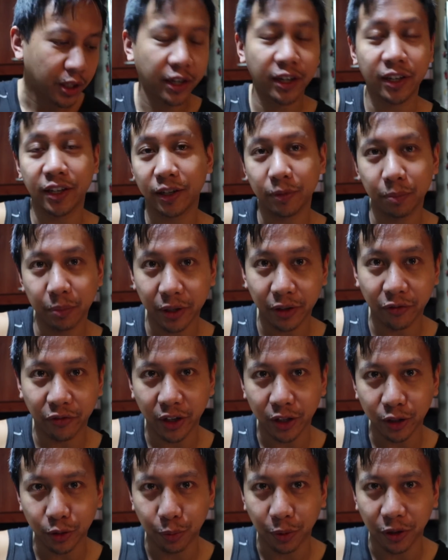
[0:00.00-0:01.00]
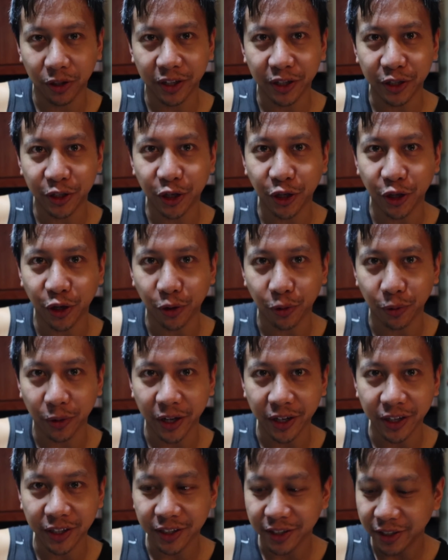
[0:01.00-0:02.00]
it can be available in
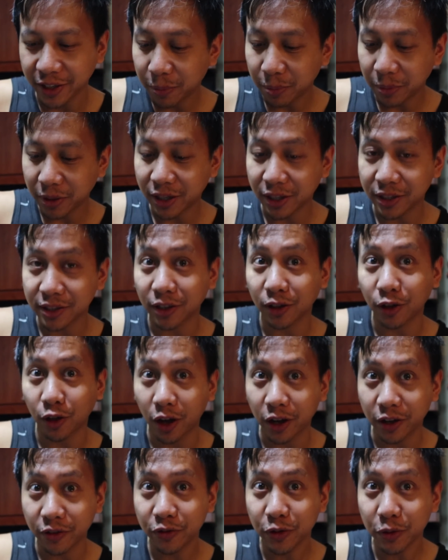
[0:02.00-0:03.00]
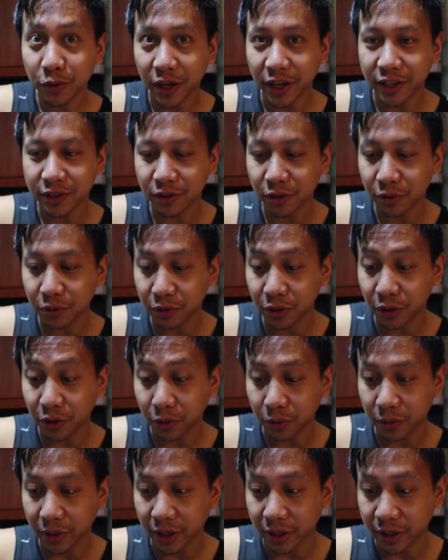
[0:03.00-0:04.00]
Keurig, because a lot of you guys use
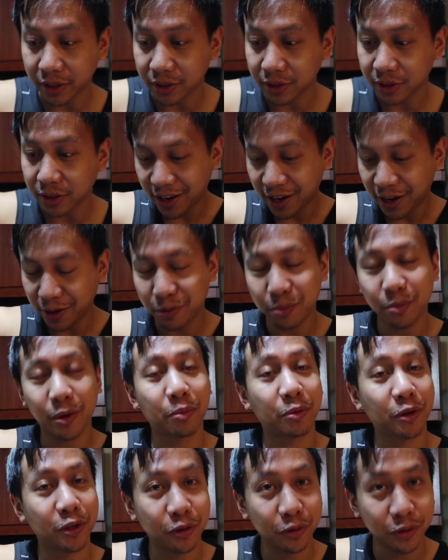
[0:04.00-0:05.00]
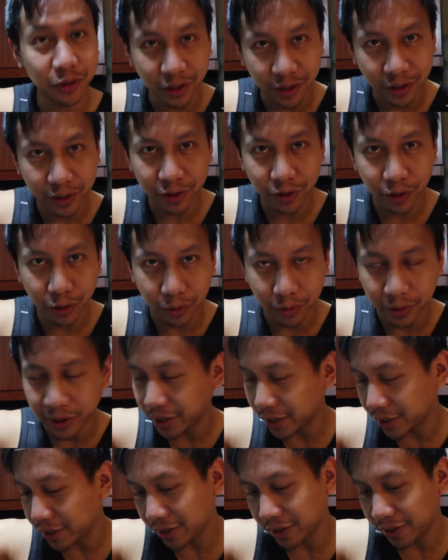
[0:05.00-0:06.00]
Keurigs. I remember using a
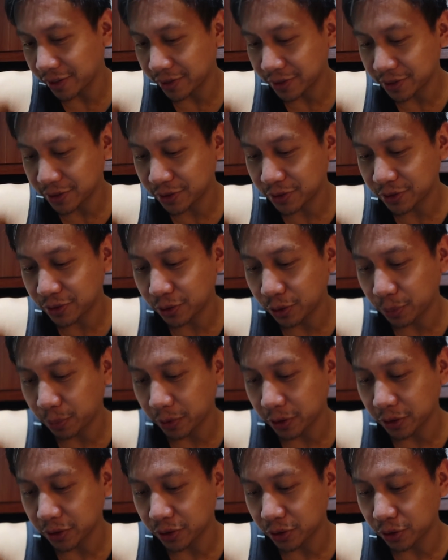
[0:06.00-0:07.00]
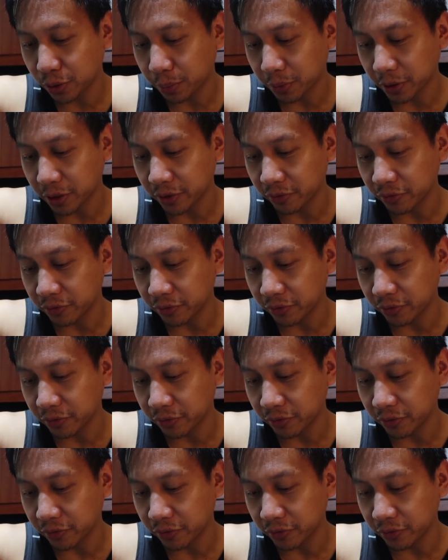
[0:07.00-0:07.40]
Keurig. They're super